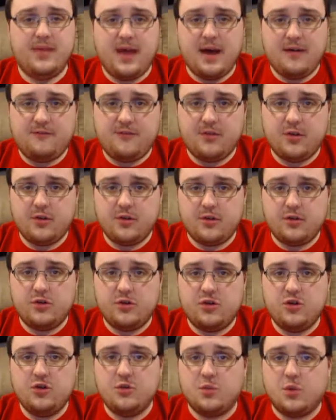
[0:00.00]
without
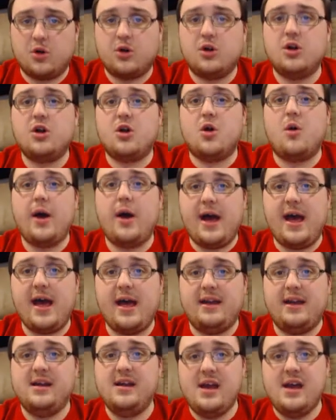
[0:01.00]
further ado, we're going to go
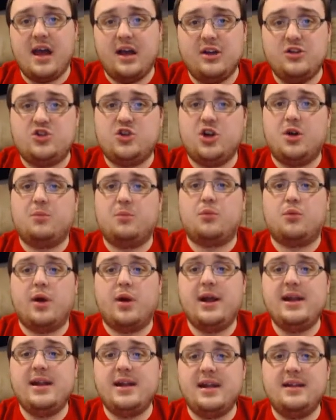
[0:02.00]
ahead and jump
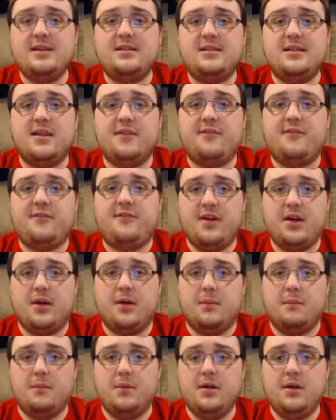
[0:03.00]
right into the
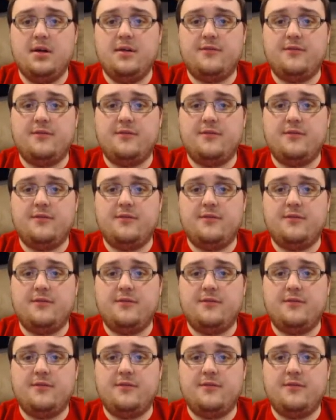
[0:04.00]
film